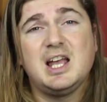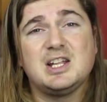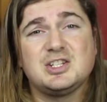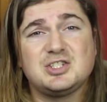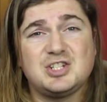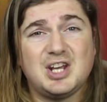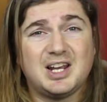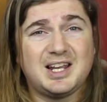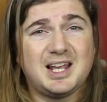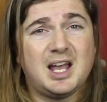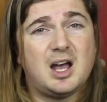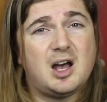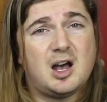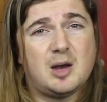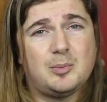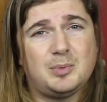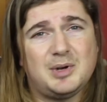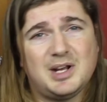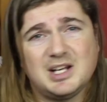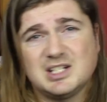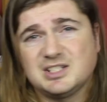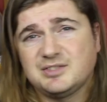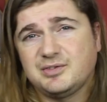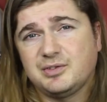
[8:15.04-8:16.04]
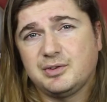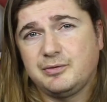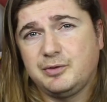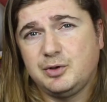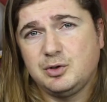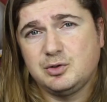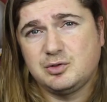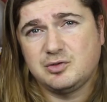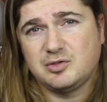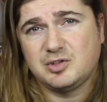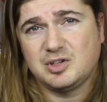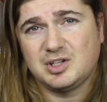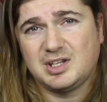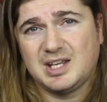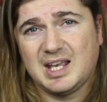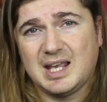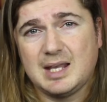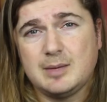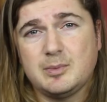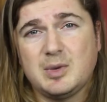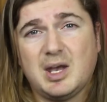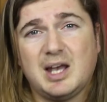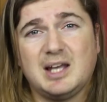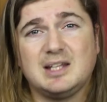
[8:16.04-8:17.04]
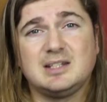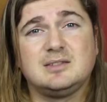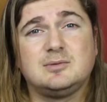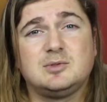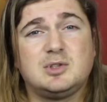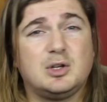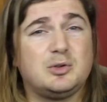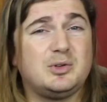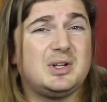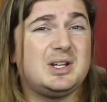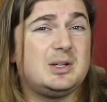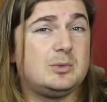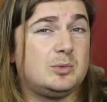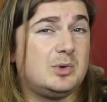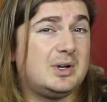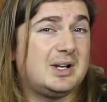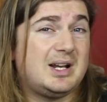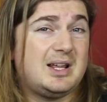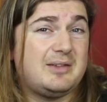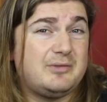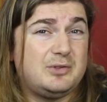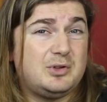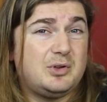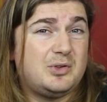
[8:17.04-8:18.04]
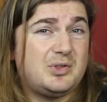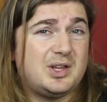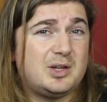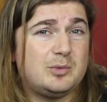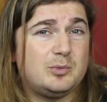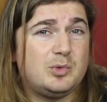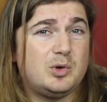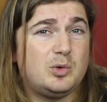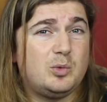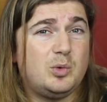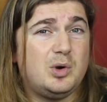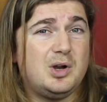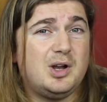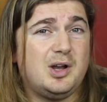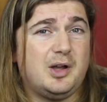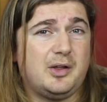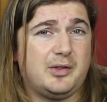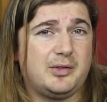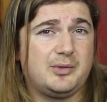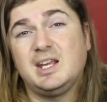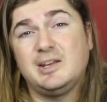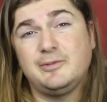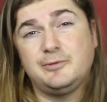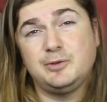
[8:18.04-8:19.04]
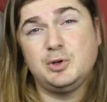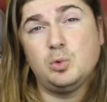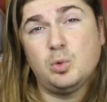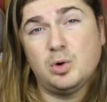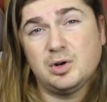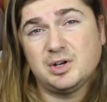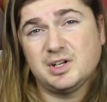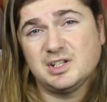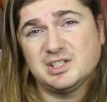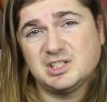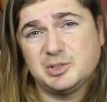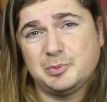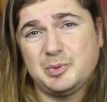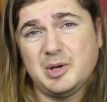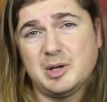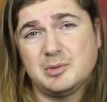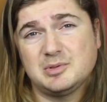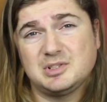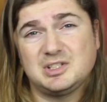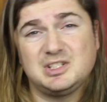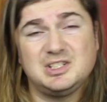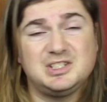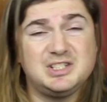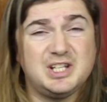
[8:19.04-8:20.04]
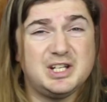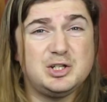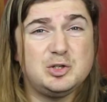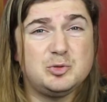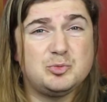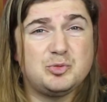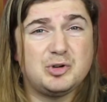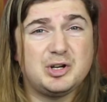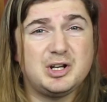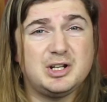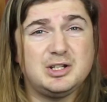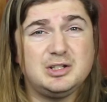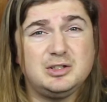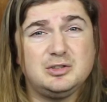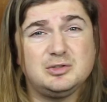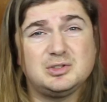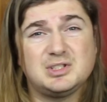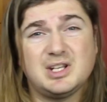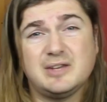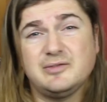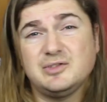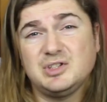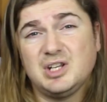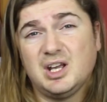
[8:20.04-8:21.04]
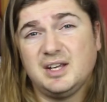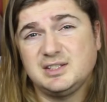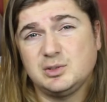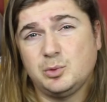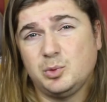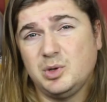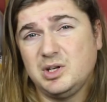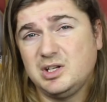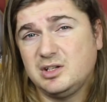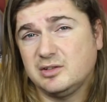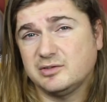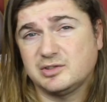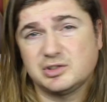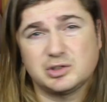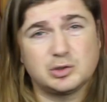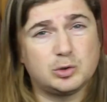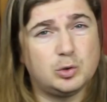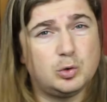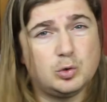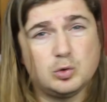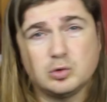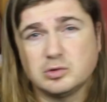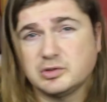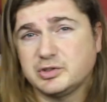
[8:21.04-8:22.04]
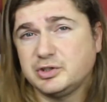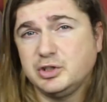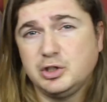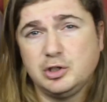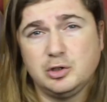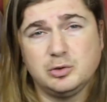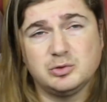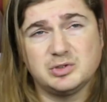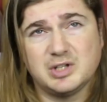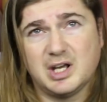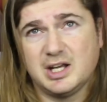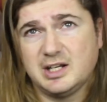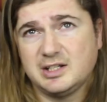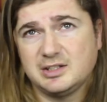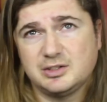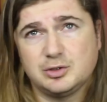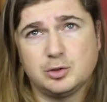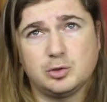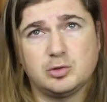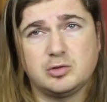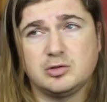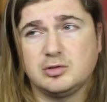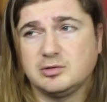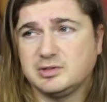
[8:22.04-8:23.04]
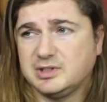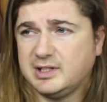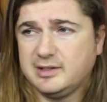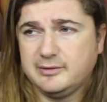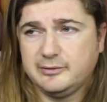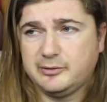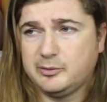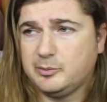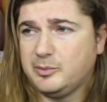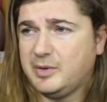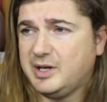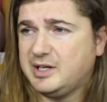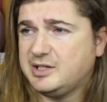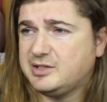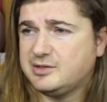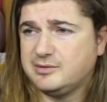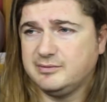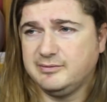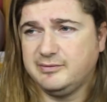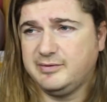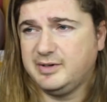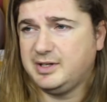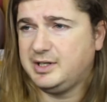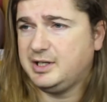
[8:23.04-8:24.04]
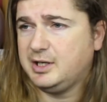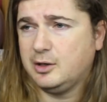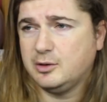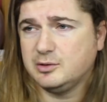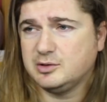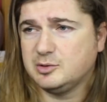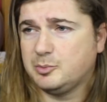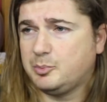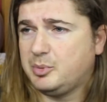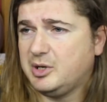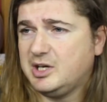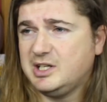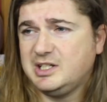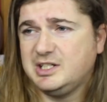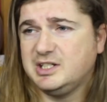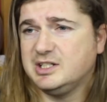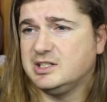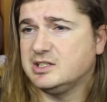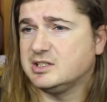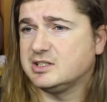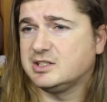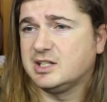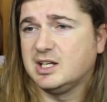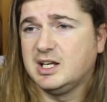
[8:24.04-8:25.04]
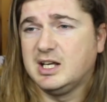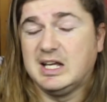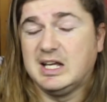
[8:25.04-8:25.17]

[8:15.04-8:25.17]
check out our plans for the future of the game and donate wherever you think we're worth. If you want us to be able to continue bringing you 7 days a week of scores, news, editorials, information, videos, opinions,